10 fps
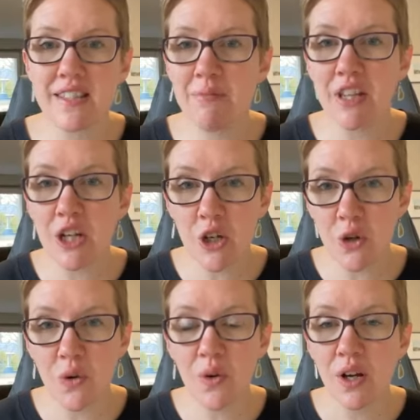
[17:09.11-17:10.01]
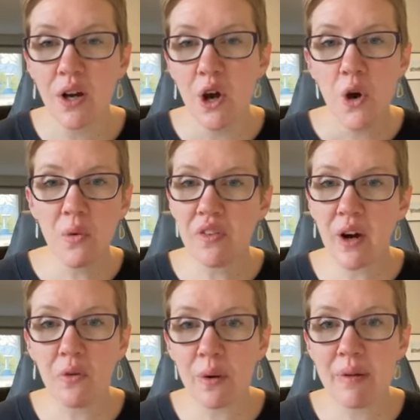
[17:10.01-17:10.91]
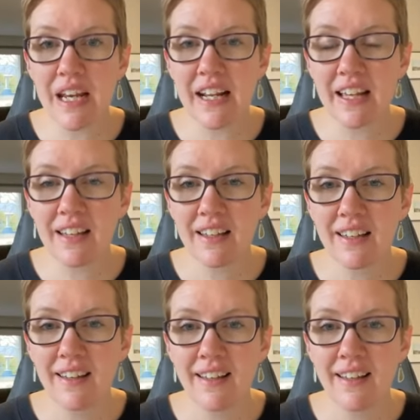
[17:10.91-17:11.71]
something new without repeating